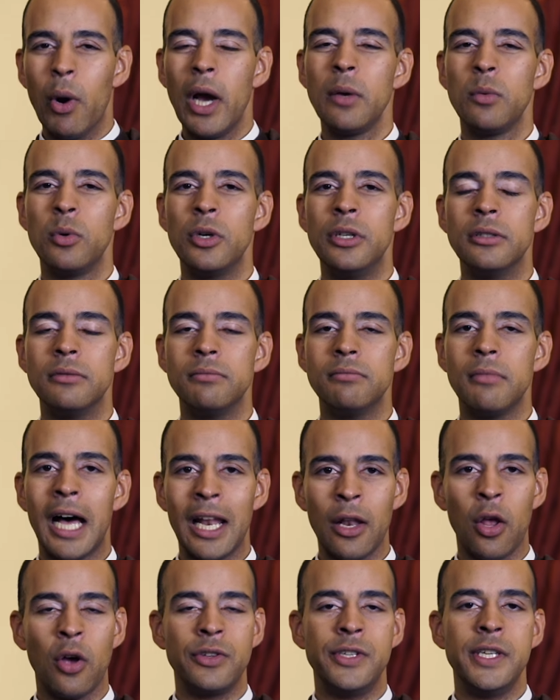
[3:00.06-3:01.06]
Why would our
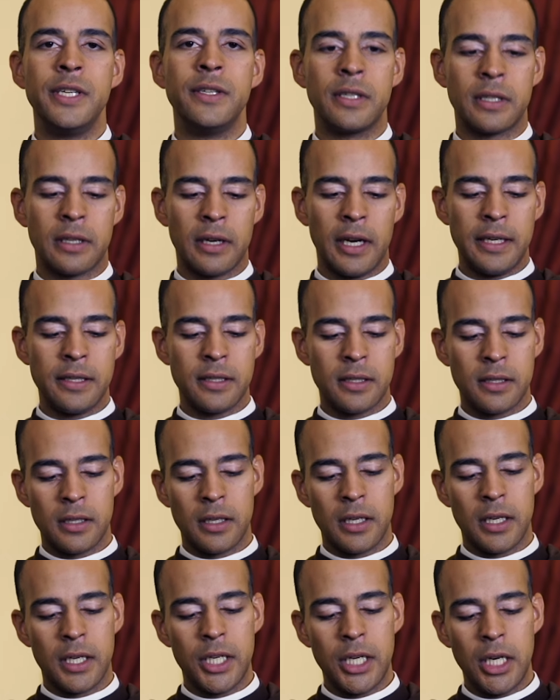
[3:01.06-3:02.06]
Lord Jesus Christ,
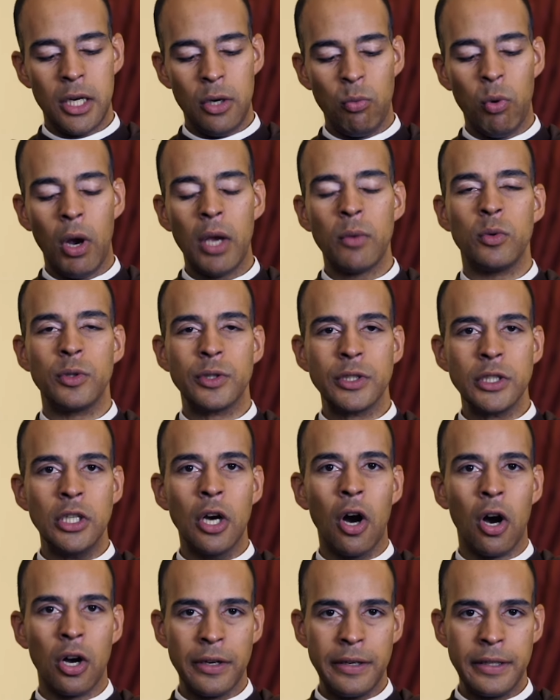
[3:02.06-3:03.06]
why would
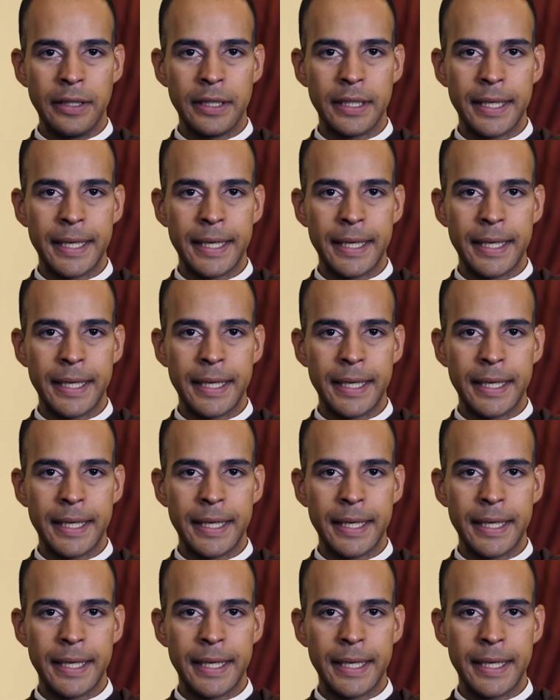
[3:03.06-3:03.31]
God